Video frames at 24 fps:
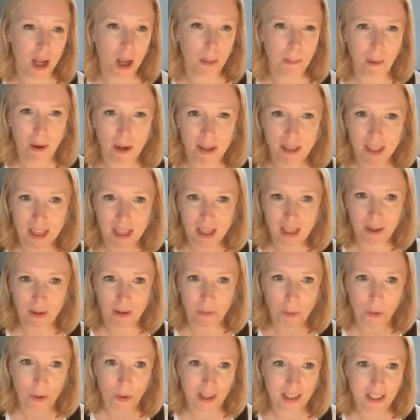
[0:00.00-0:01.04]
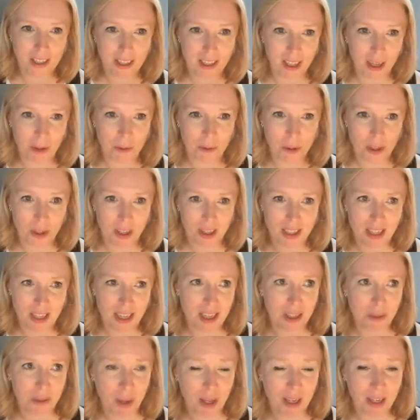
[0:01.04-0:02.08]
But I think one last thing I was going to say
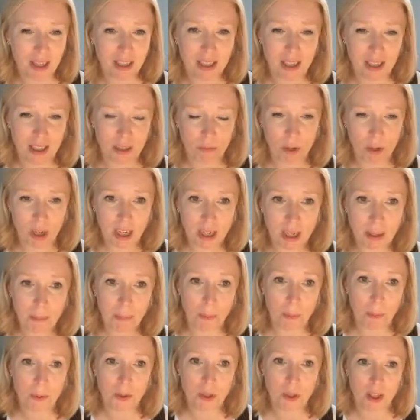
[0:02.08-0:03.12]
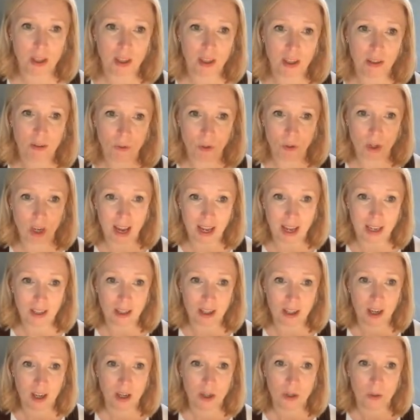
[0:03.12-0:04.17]
as well is it's really important that you get
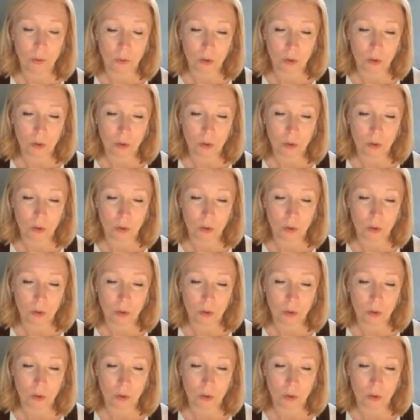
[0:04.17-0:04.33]
your